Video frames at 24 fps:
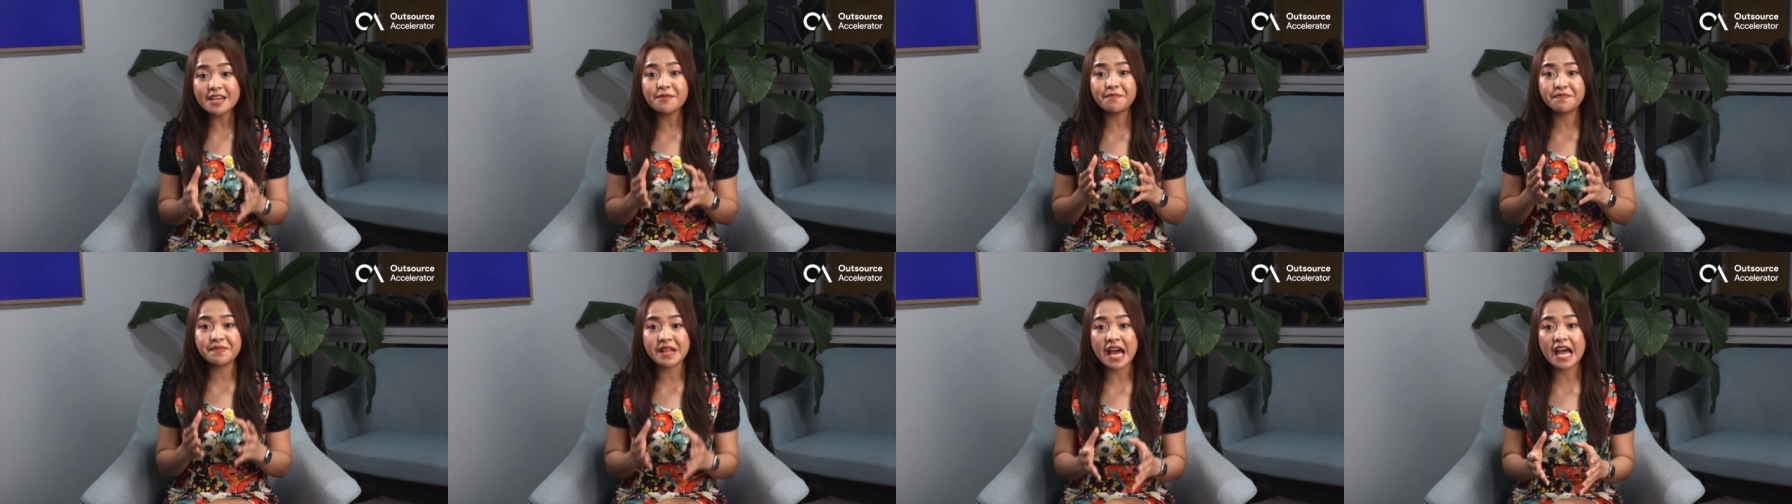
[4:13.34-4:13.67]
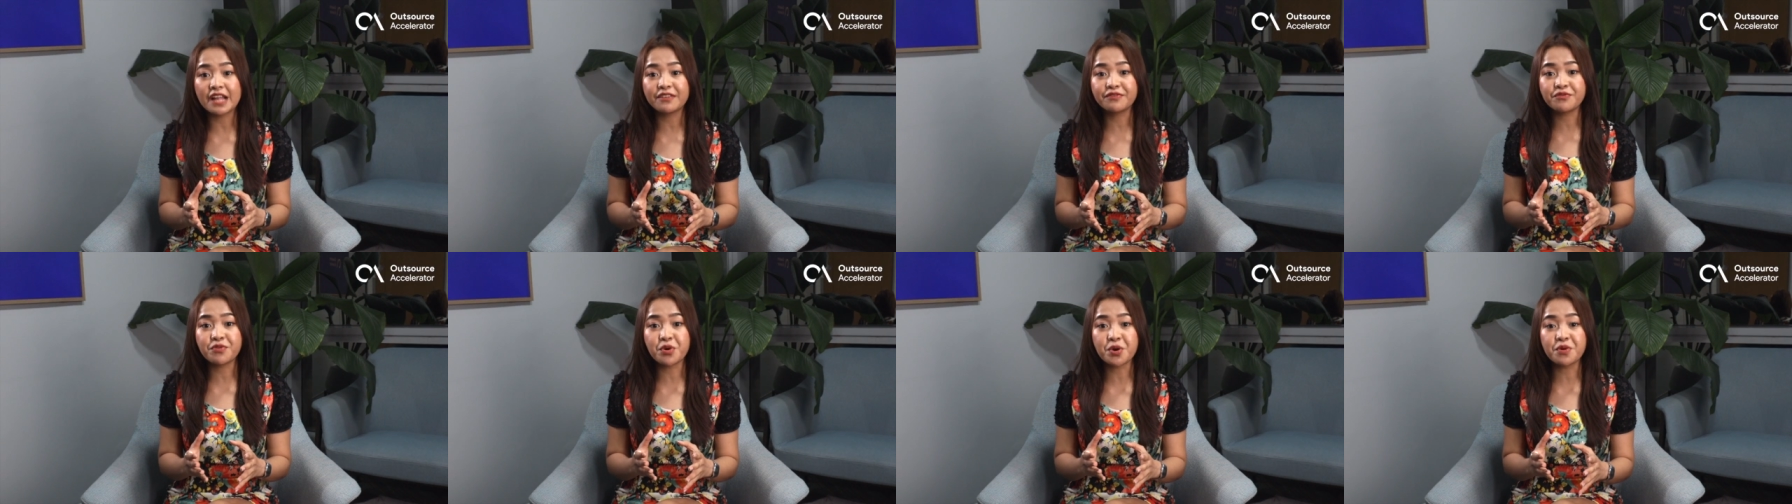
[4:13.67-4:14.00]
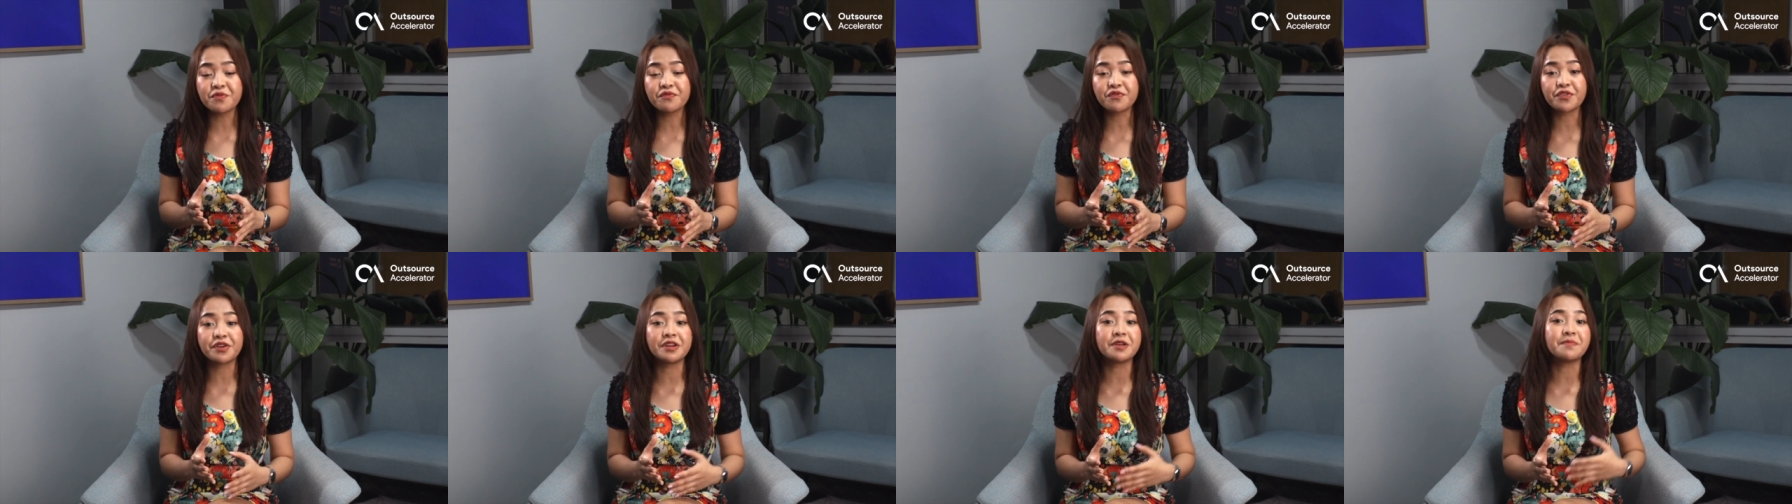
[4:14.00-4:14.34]
a platform
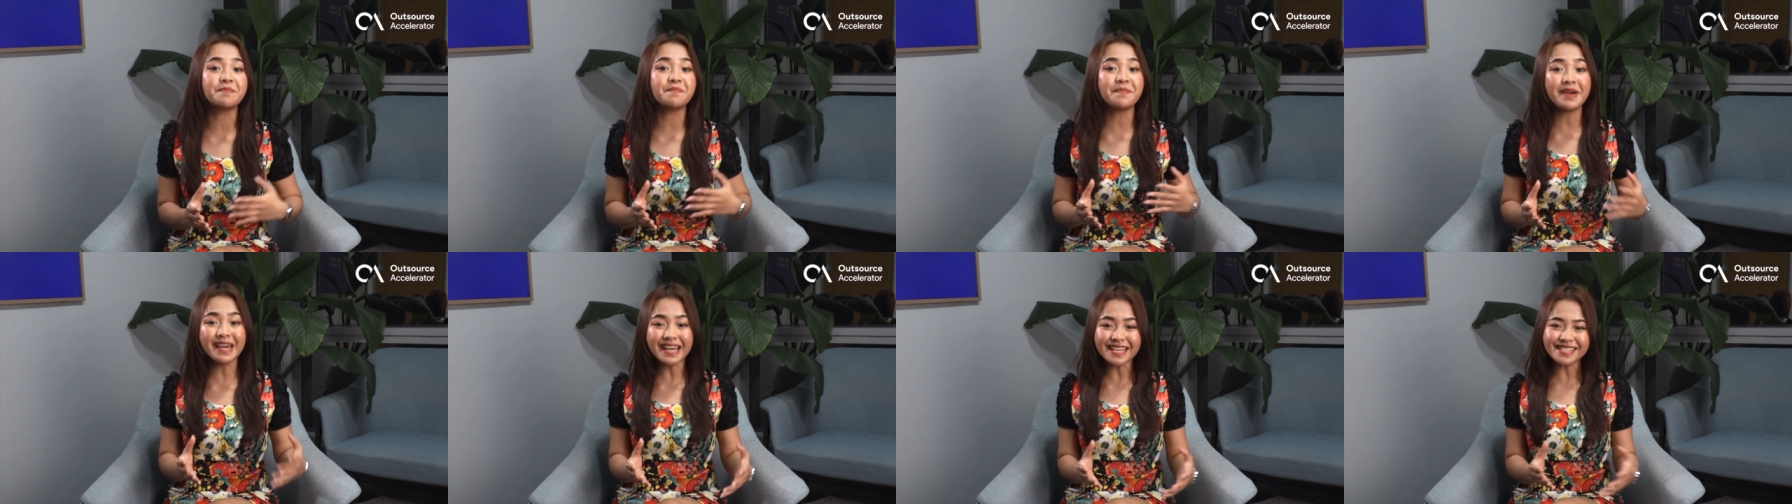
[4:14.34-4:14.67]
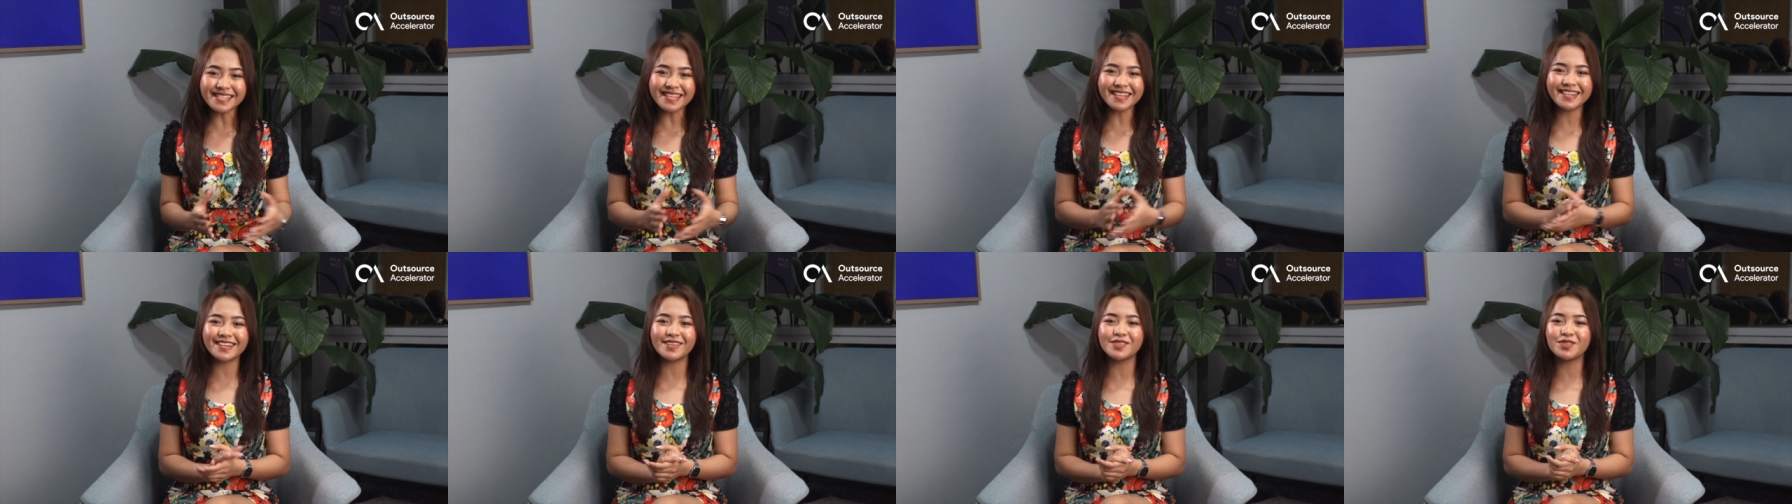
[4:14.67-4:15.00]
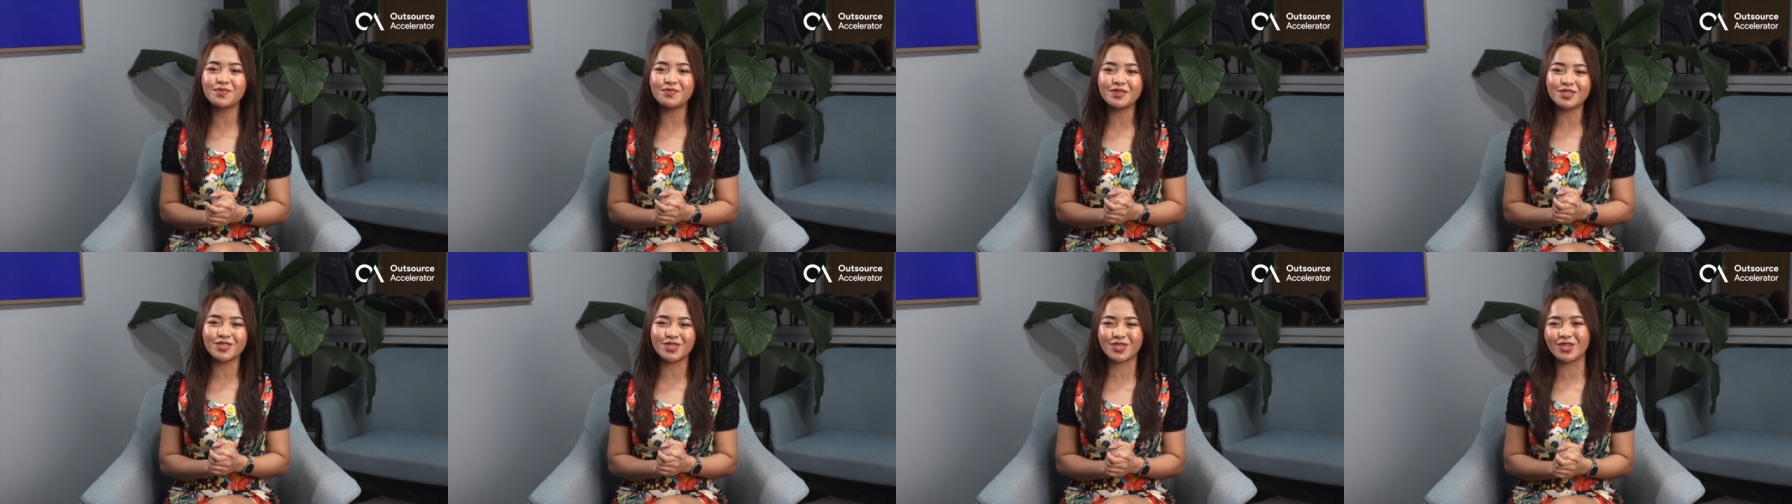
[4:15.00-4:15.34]
for an amazing
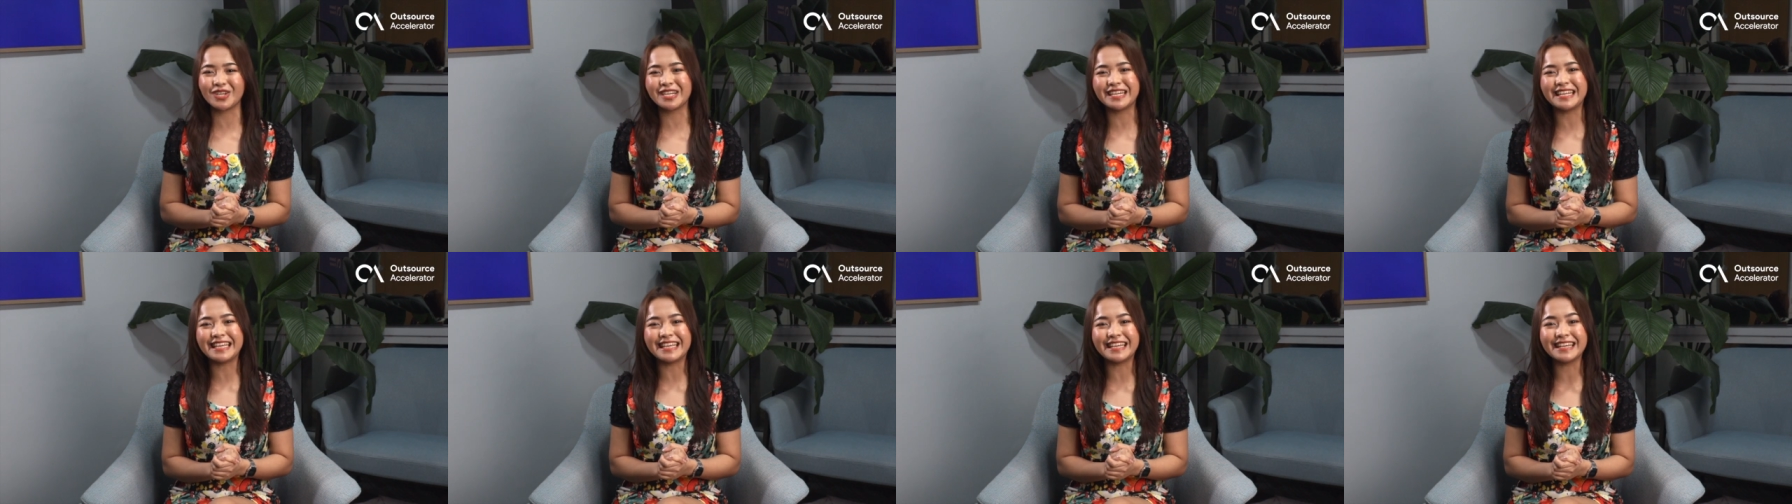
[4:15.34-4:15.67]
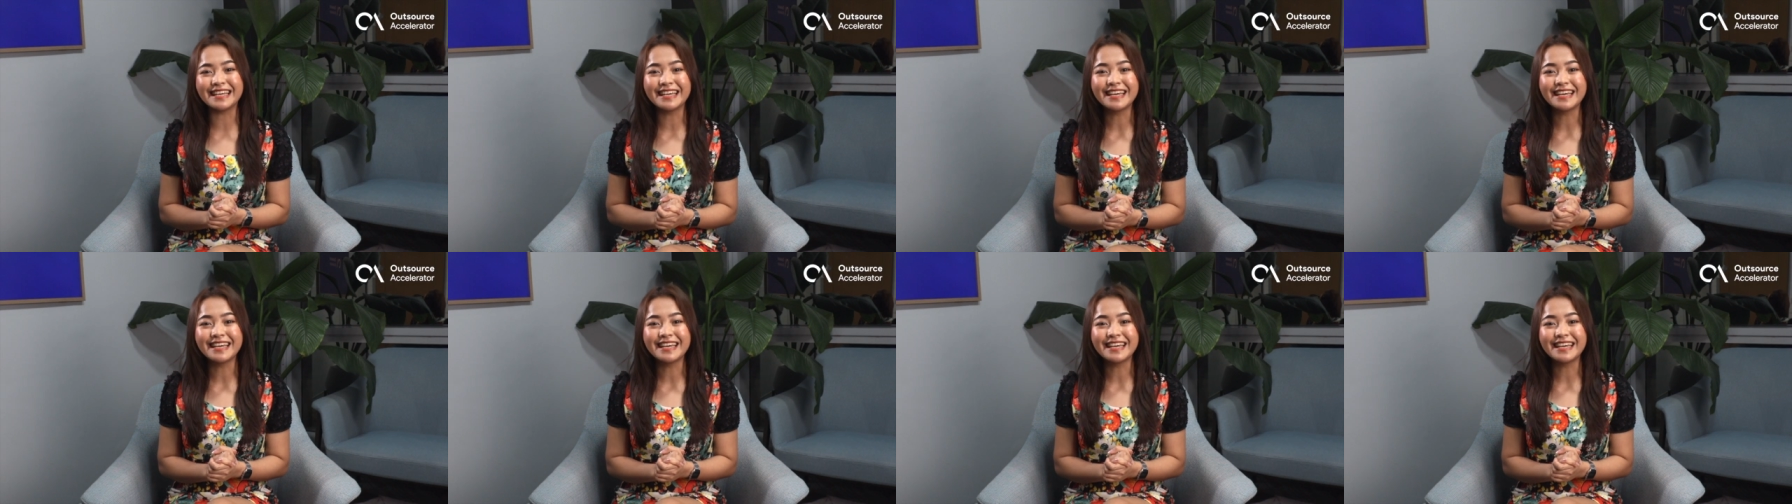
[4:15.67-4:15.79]
customer journey.